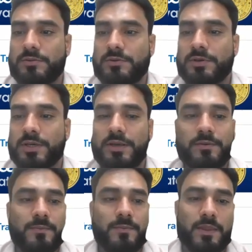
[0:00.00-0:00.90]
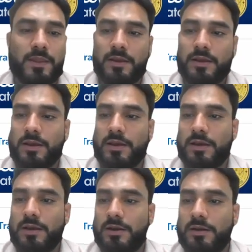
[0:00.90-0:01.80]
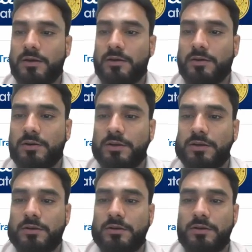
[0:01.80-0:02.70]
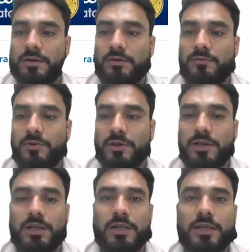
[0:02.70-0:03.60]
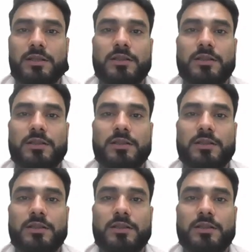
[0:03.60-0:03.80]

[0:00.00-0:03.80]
Okay, and here if you will click,